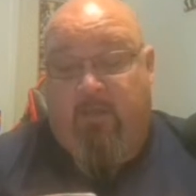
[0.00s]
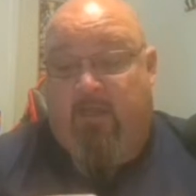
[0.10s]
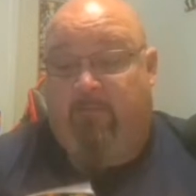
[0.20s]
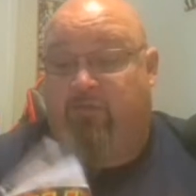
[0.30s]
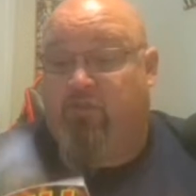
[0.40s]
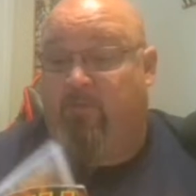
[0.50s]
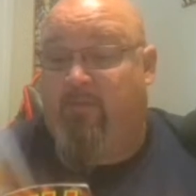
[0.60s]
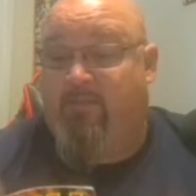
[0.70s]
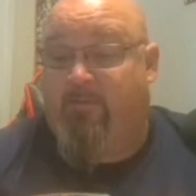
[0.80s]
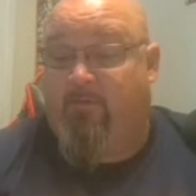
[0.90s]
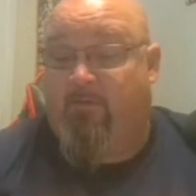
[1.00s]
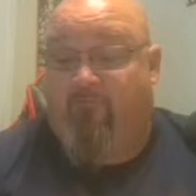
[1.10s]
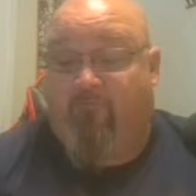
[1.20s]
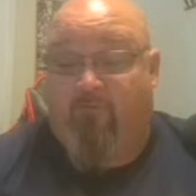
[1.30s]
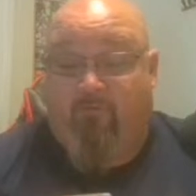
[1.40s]
I'm assuming it's something
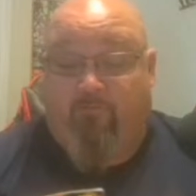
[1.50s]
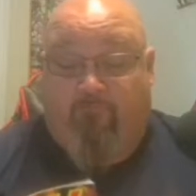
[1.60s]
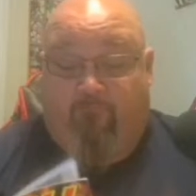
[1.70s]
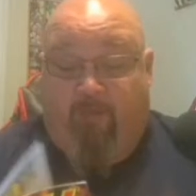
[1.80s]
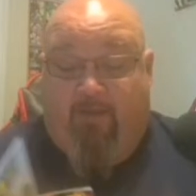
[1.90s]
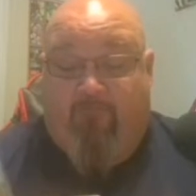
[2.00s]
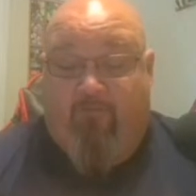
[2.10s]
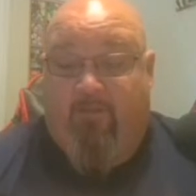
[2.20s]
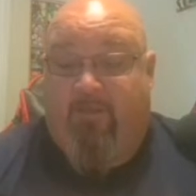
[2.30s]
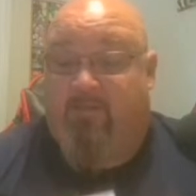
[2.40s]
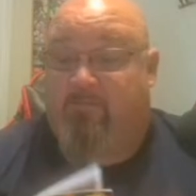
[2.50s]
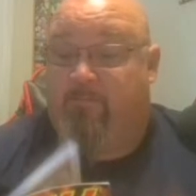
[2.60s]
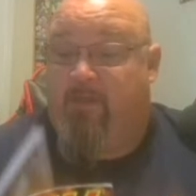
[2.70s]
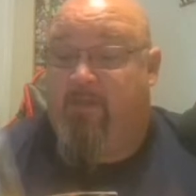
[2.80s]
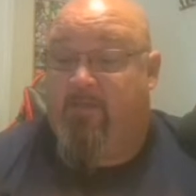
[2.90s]
made for this,
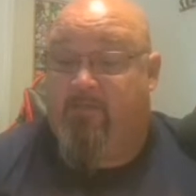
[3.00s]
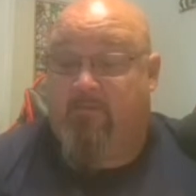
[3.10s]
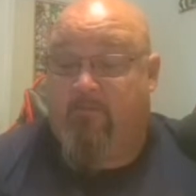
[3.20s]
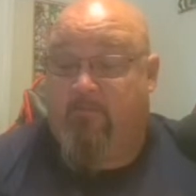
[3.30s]
but